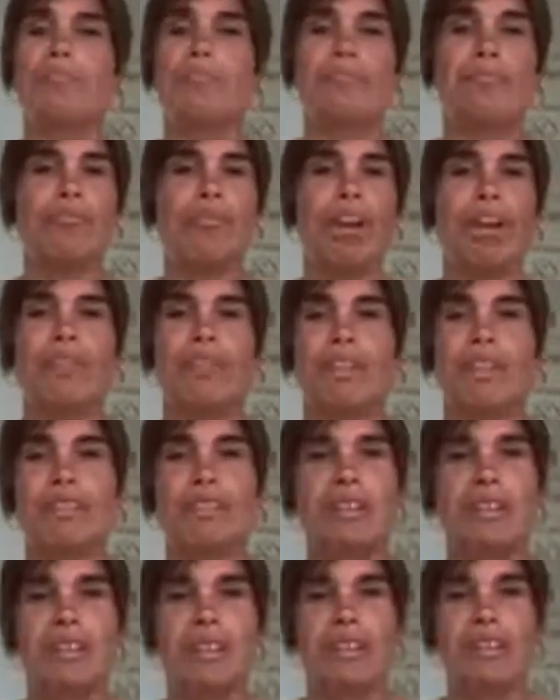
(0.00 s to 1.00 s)

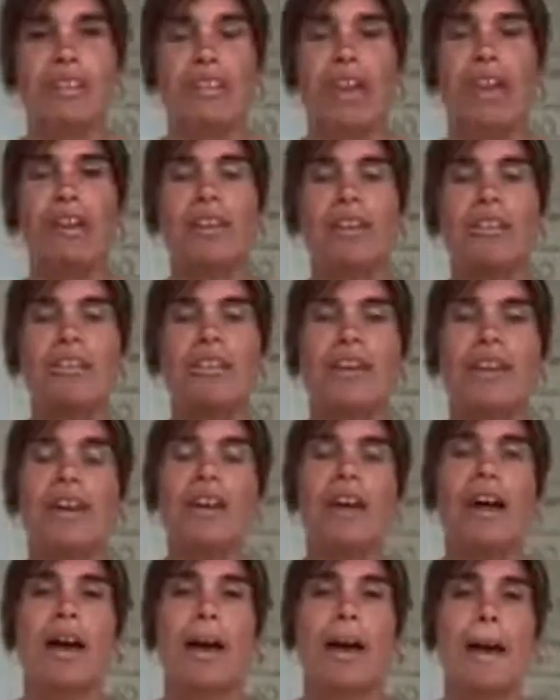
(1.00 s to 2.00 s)
various other things,
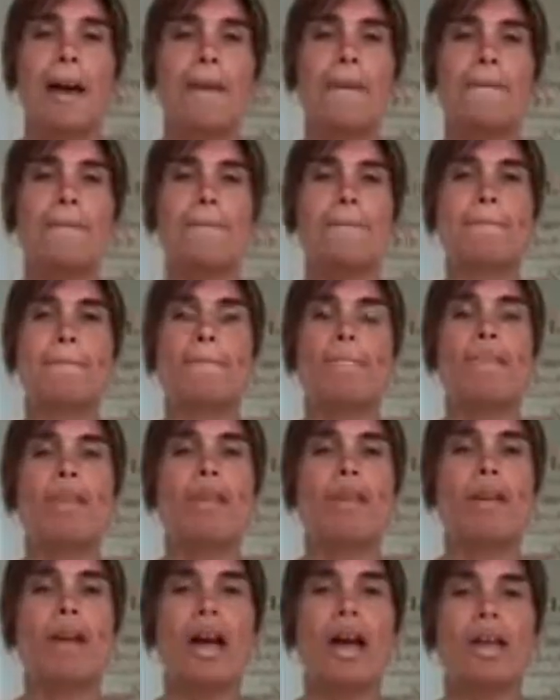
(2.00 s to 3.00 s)
and
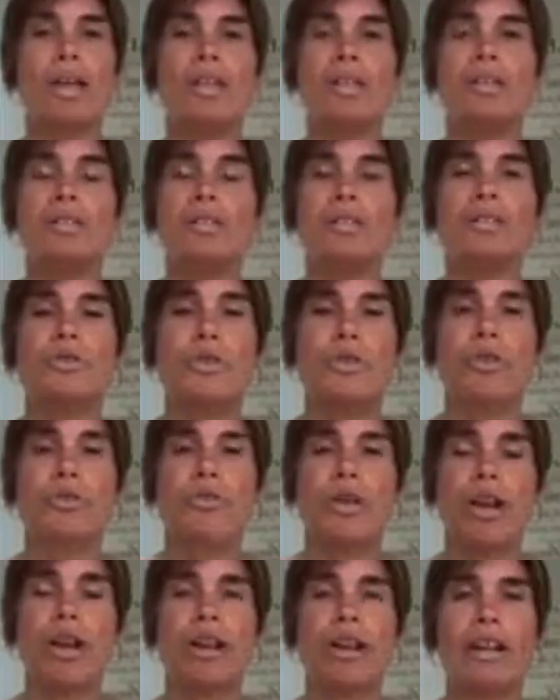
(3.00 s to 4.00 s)
it's sort
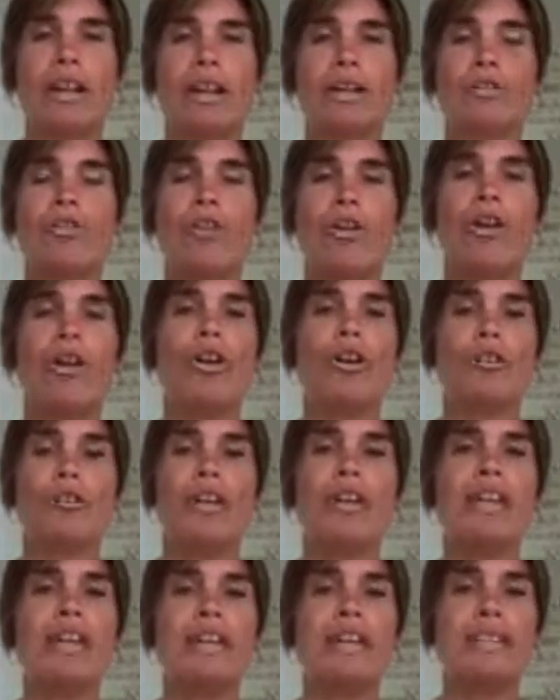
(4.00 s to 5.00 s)
of like, and not
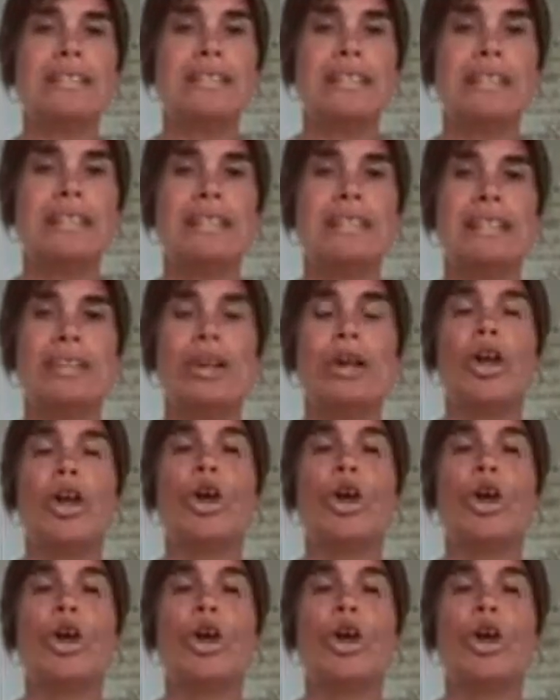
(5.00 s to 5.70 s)
only is it